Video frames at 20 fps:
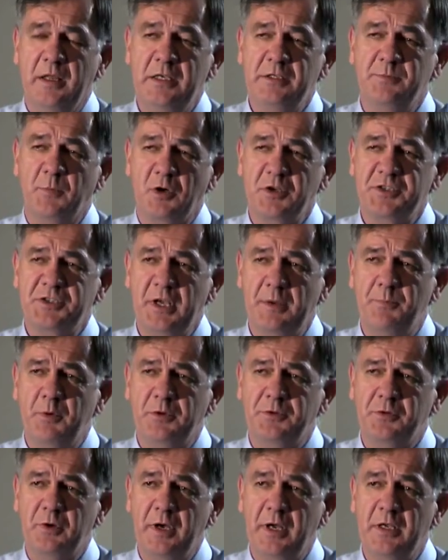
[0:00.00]
These more
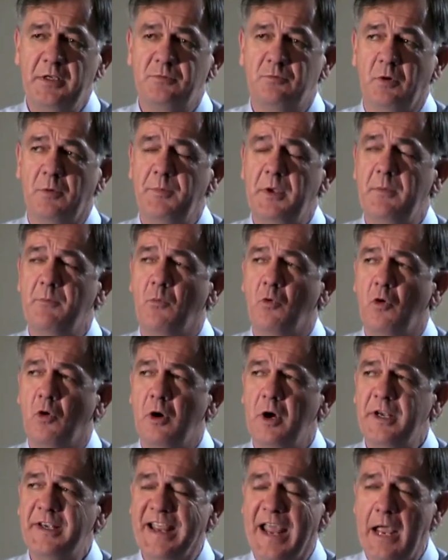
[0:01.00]
simple trees will be
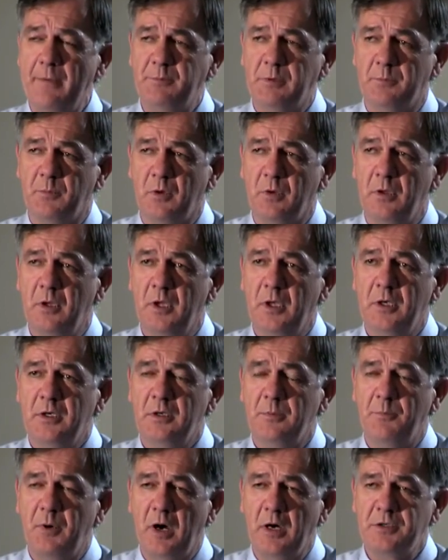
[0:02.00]
more adaptable
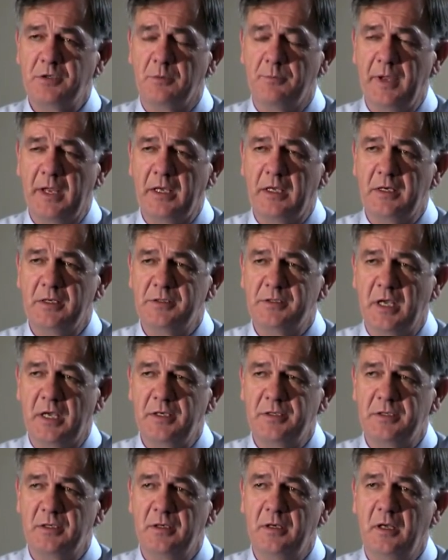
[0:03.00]
to partial
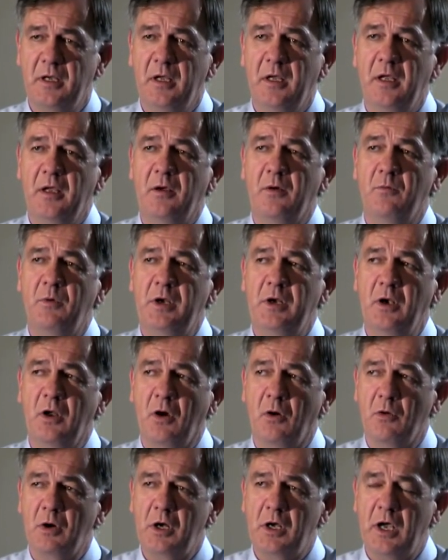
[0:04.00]
mechanization,
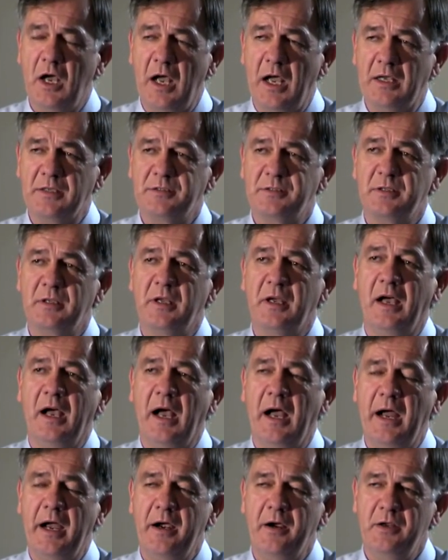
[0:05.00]
lower costs,
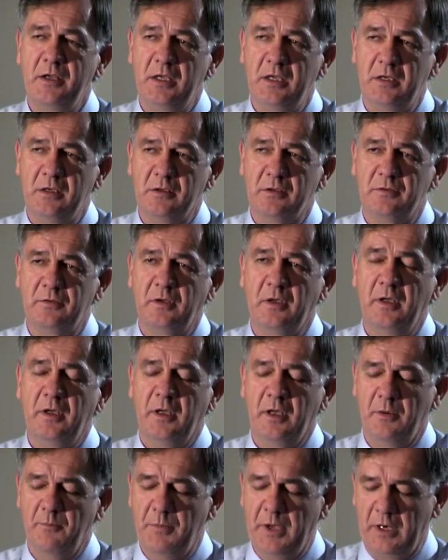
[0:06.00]
higher yields,
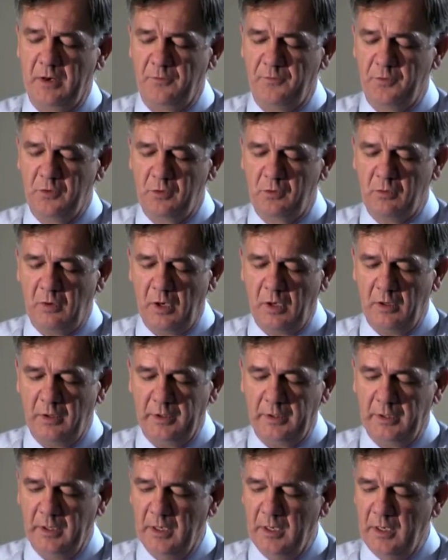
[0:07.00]
and better fruit
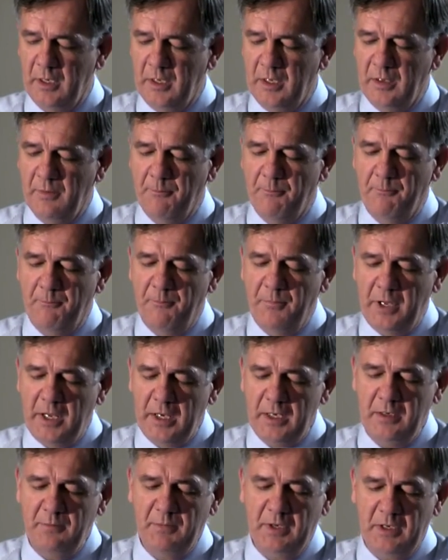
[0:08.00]
quality.
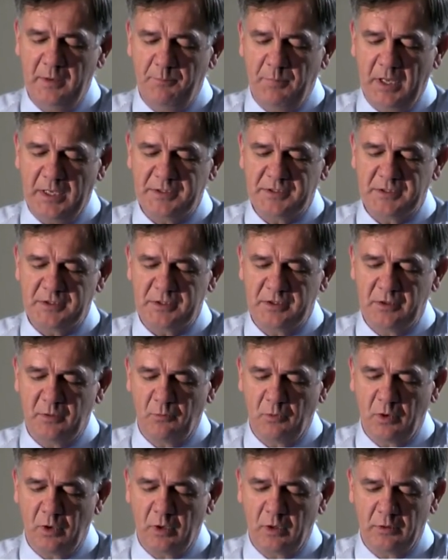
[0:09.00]
Many places in the
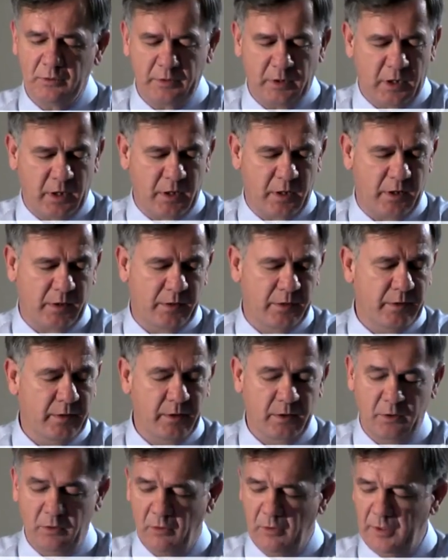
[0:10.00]
world are
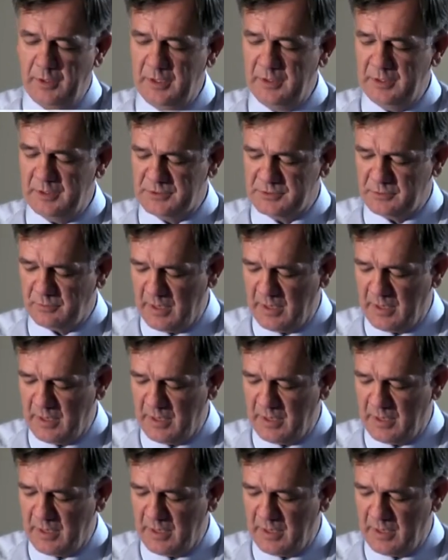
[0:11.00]
going in this